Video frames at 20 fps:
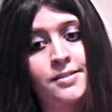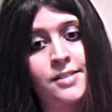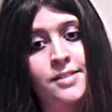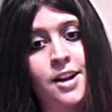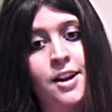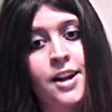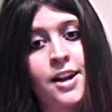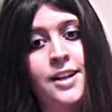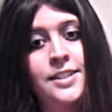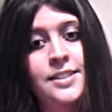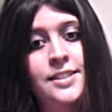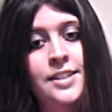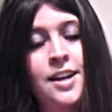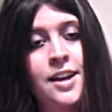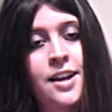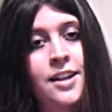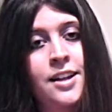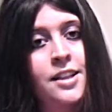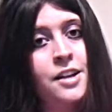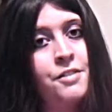Alright,
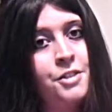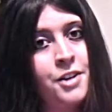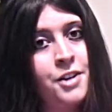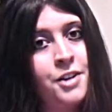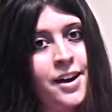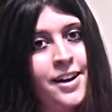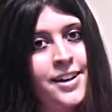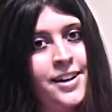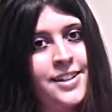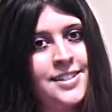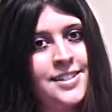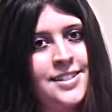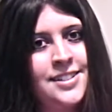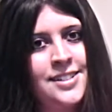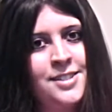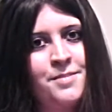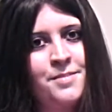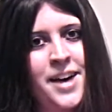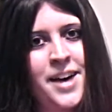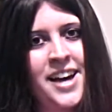love you guys.
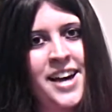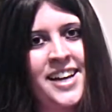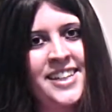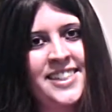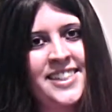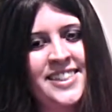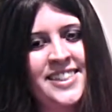Bye.